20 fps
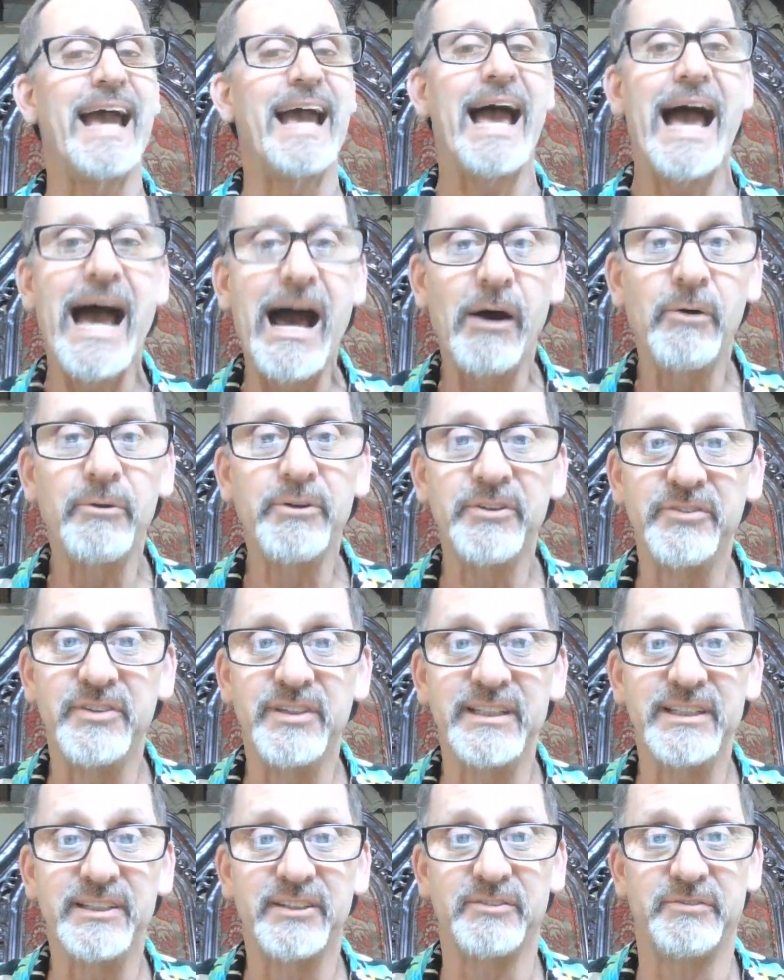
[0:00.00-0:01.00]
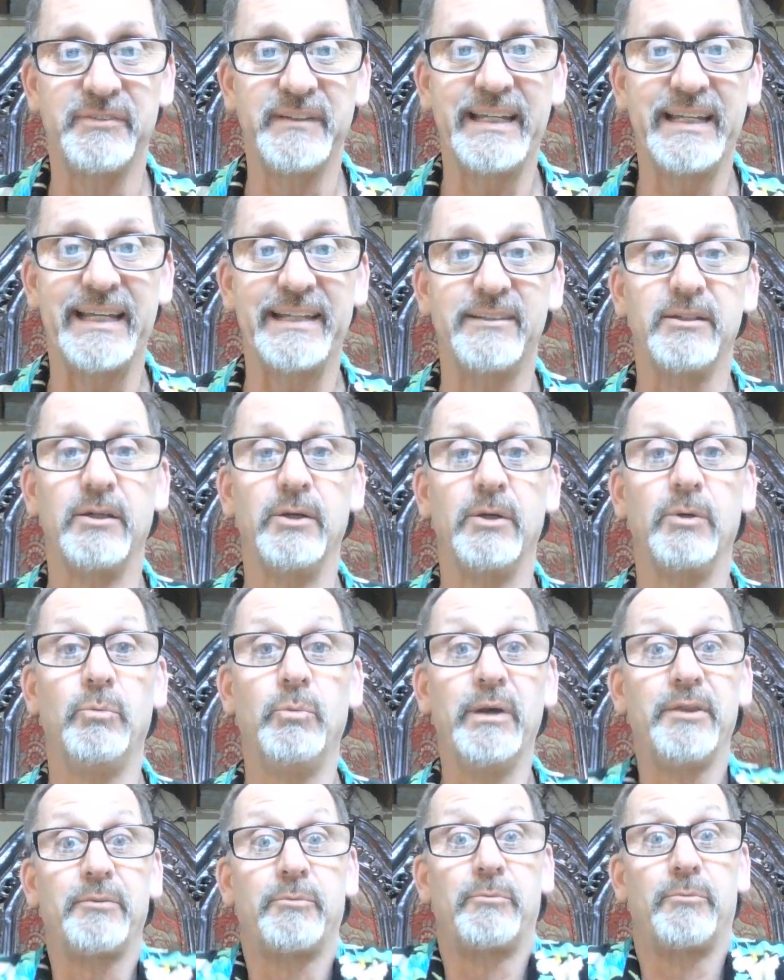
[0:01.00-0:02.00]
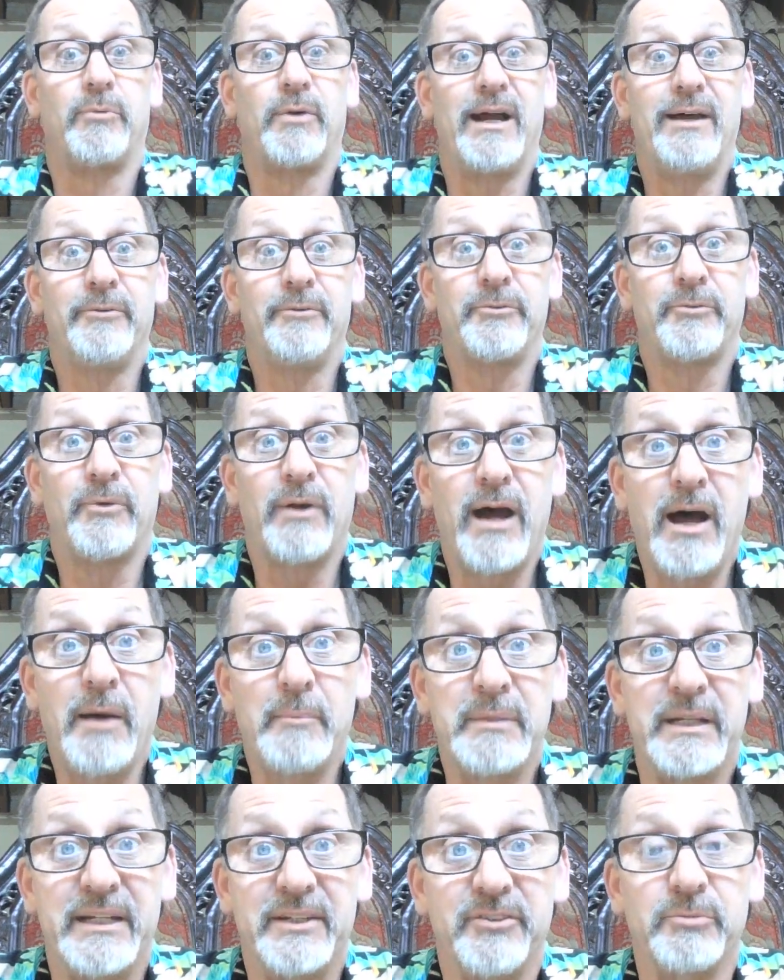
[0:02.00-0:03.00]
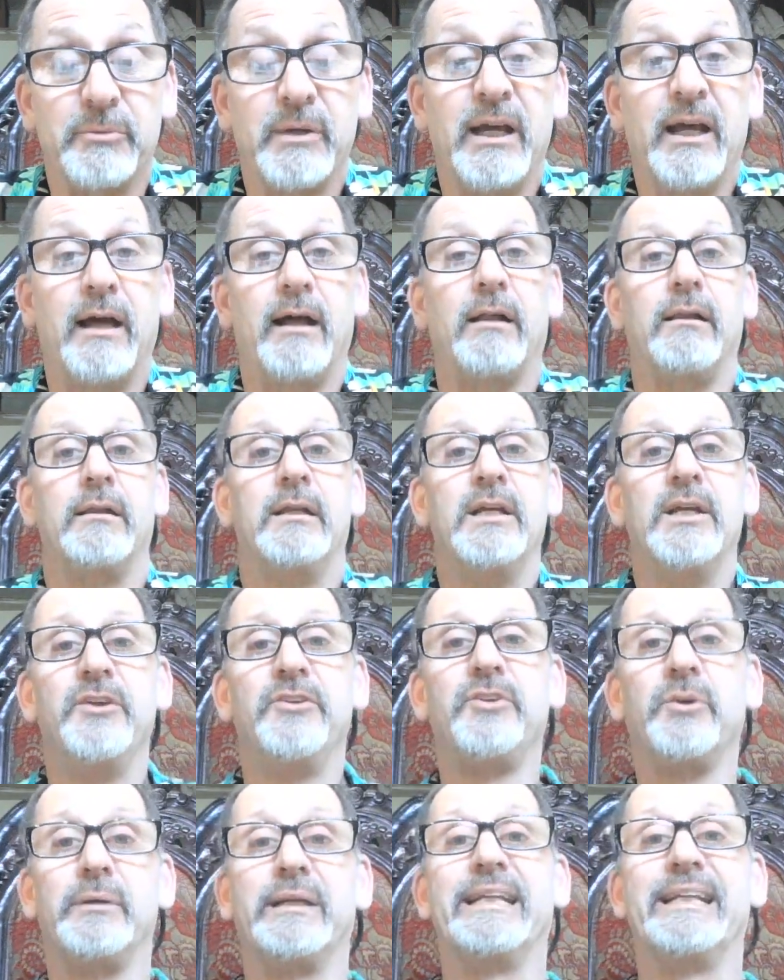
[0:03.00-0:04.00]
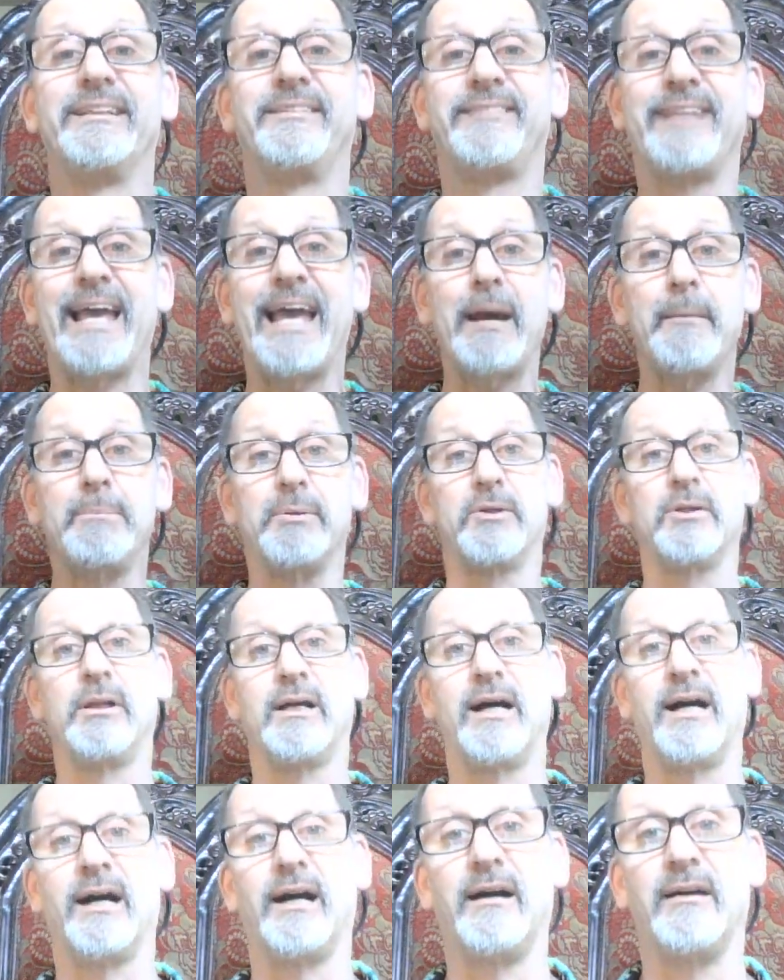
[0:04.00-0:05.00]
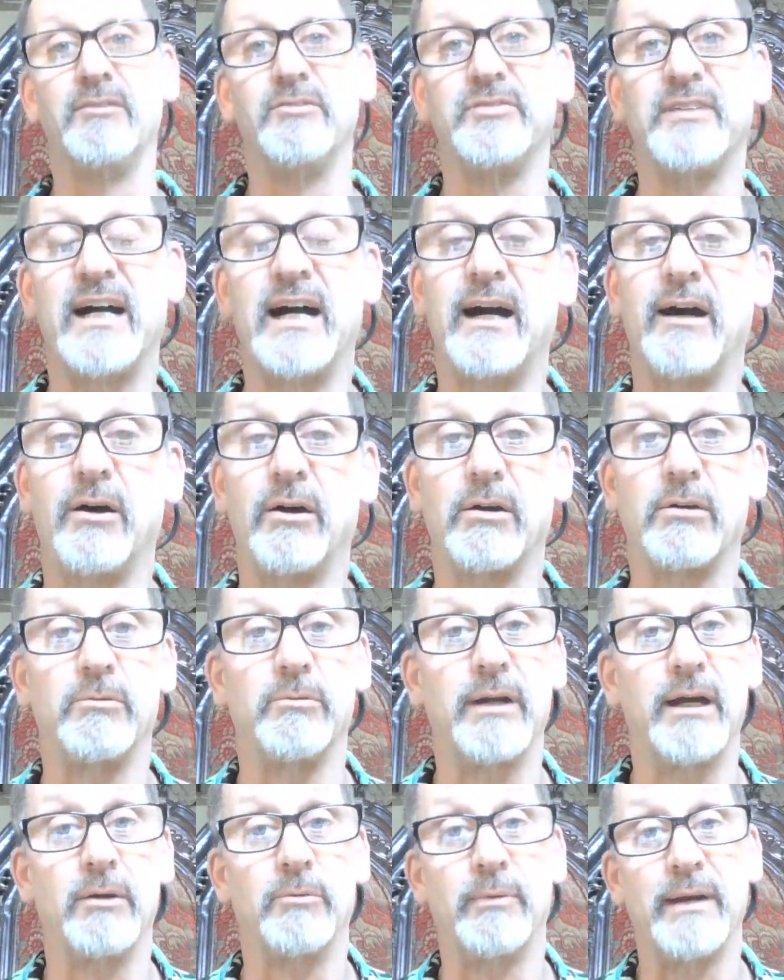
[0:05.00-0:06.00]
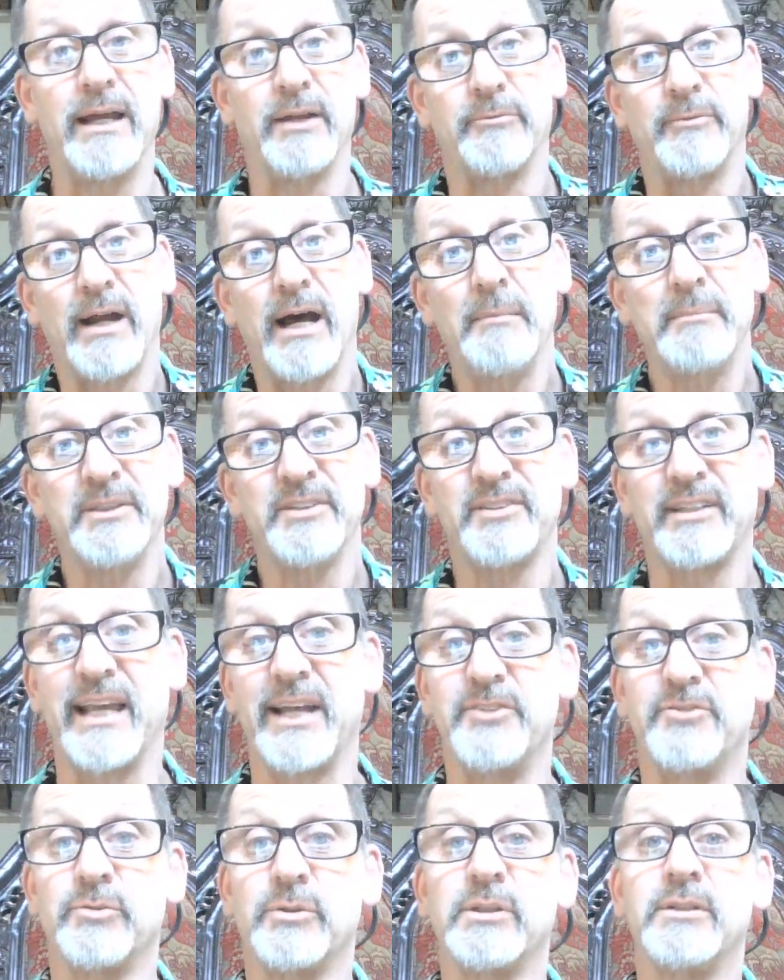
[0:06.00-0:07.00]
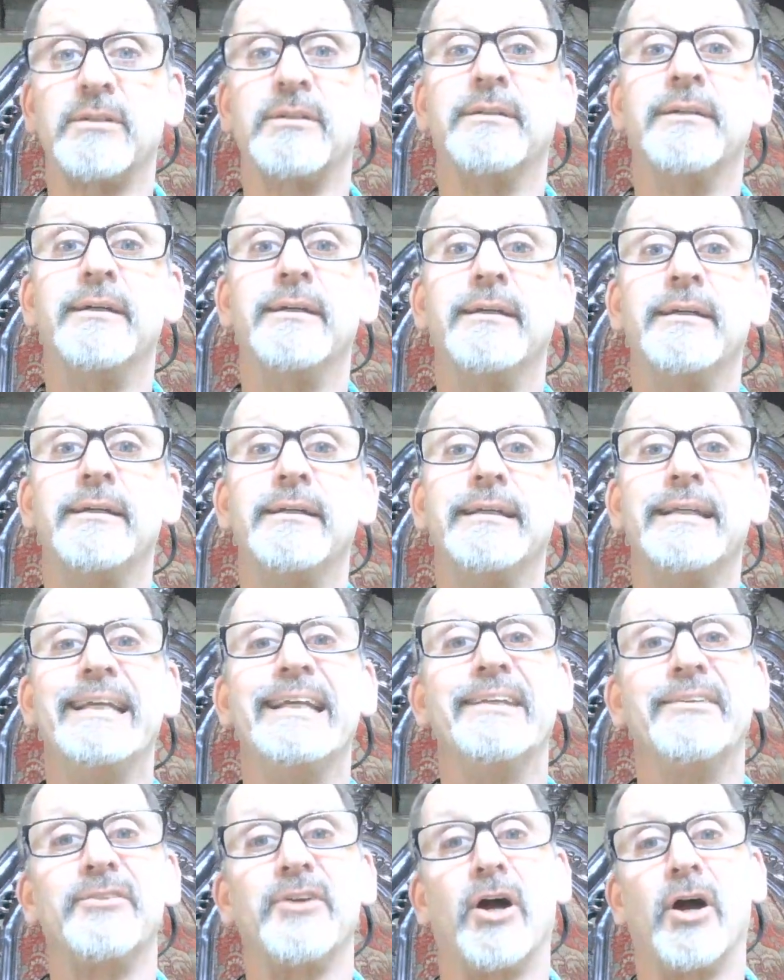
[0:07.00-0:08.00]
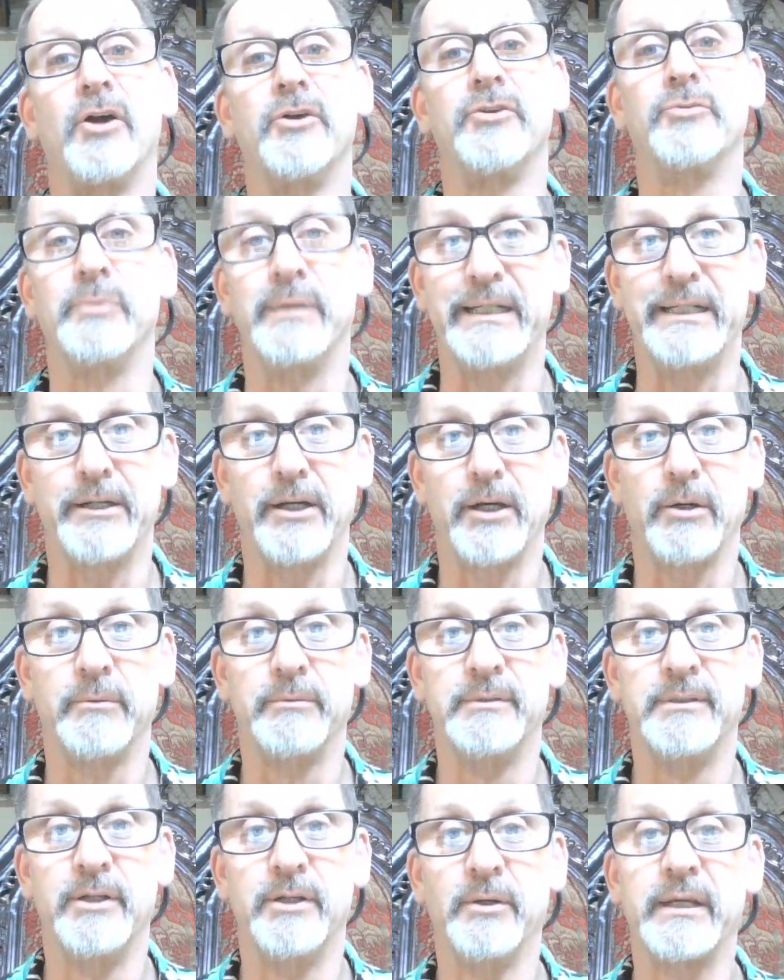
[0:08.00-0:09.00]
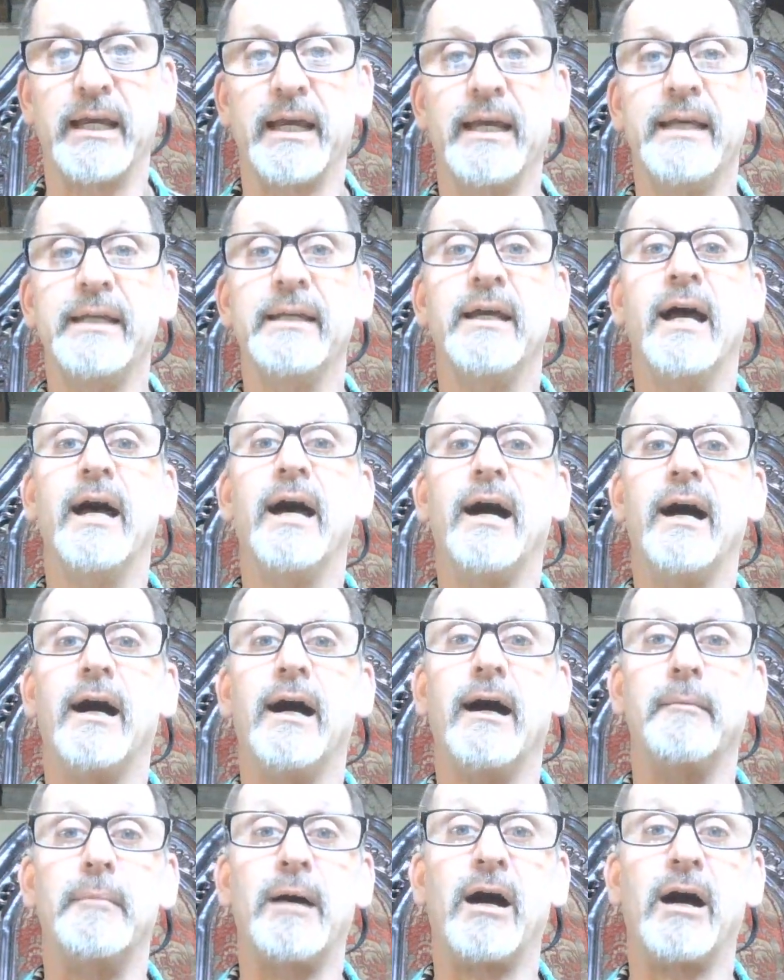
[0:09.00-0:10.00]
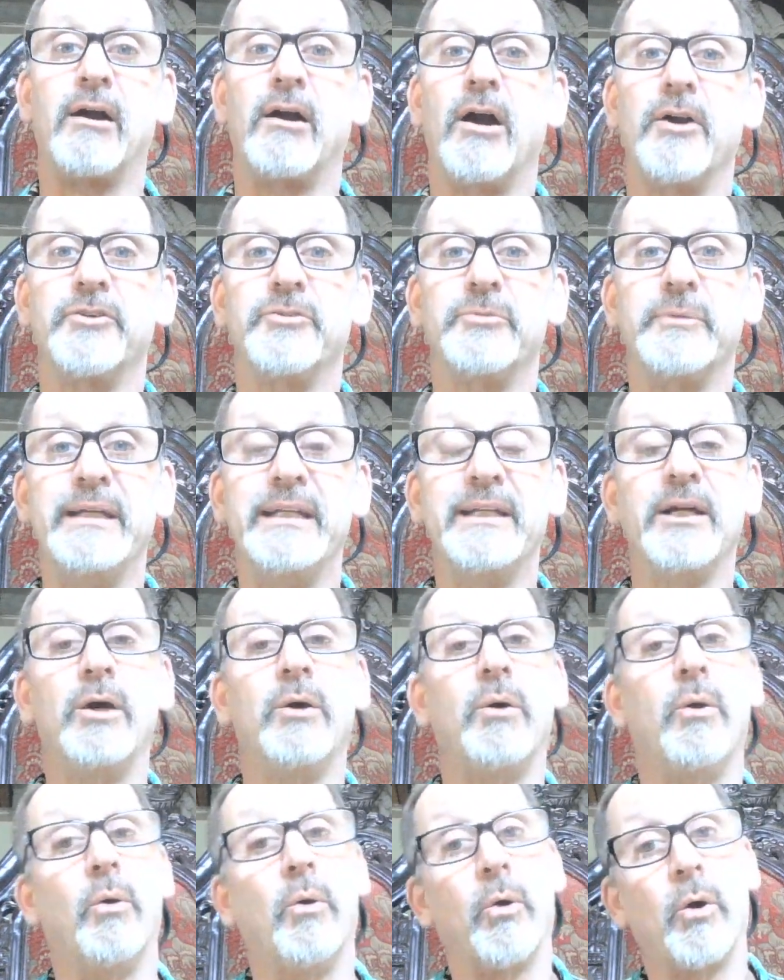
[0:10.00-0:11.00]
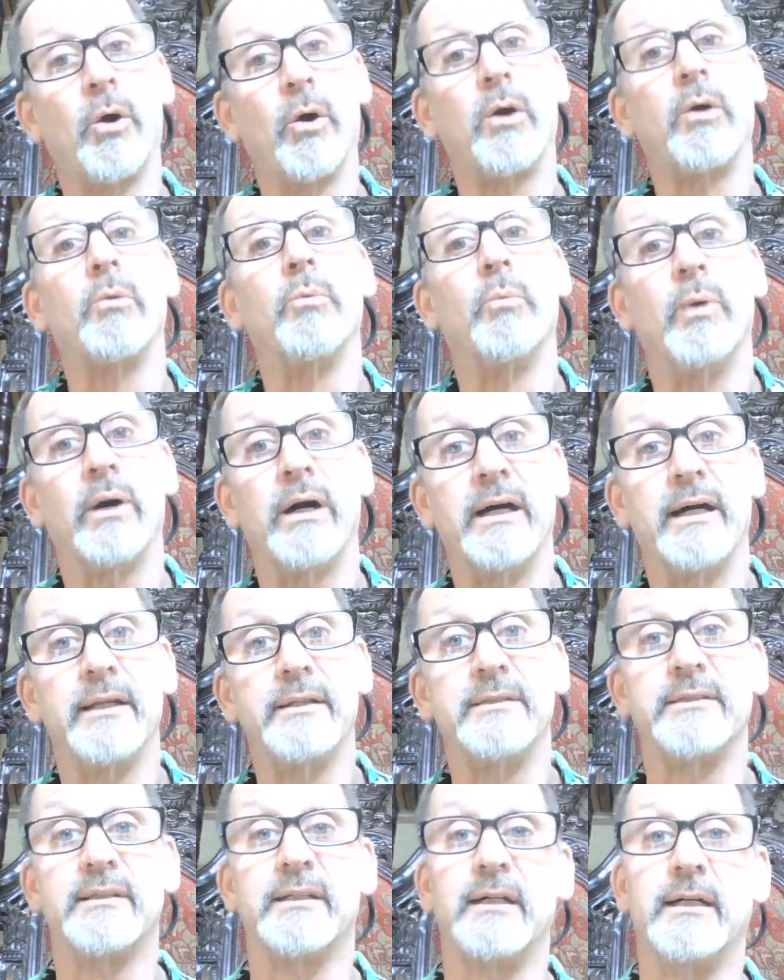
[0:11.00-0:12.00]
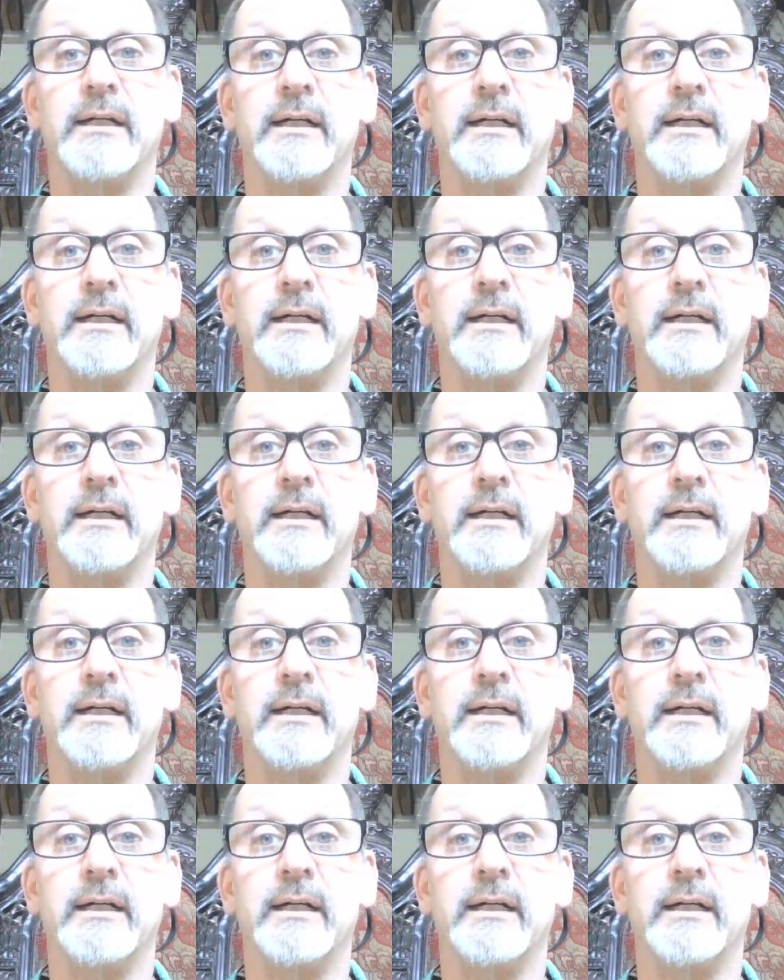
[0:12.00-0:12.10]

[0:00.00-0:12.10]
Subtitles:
how does this fit with round robin as well? So an example of a round robin scheduler is Arduino. Okay, our Arduino, or what